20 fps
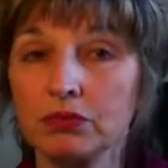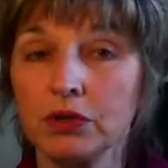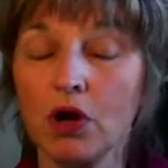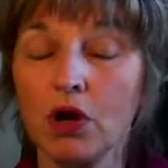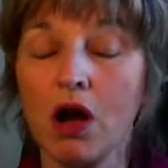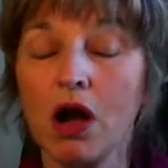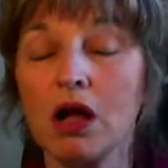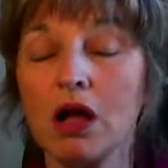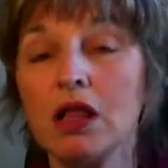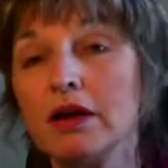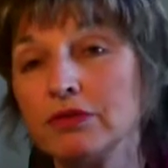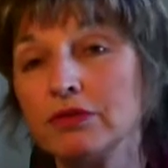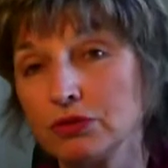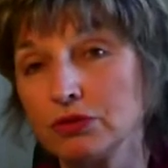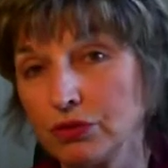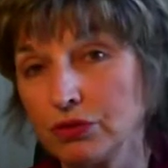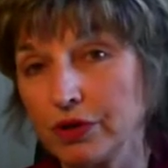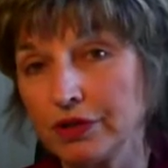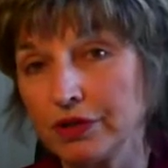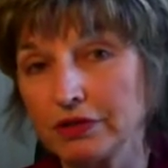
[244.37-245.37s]
We all have
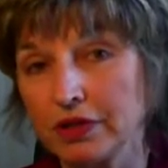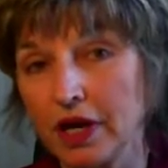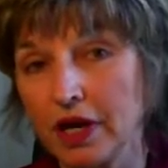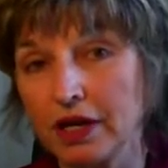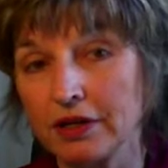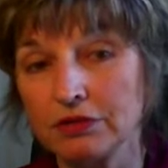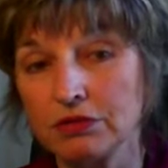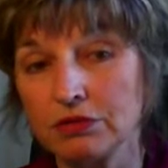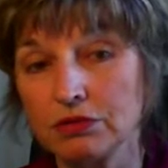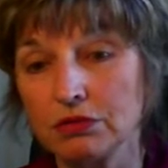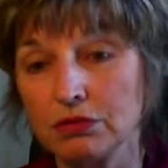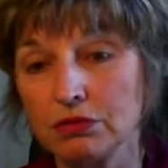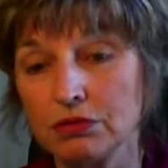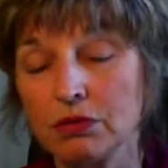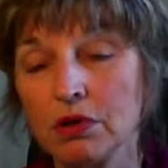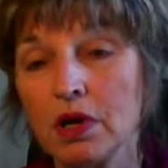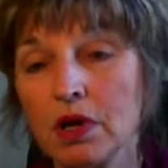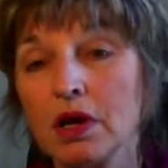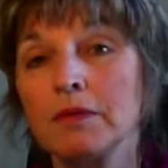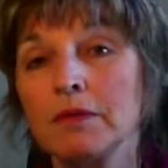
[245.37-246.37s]
choice as to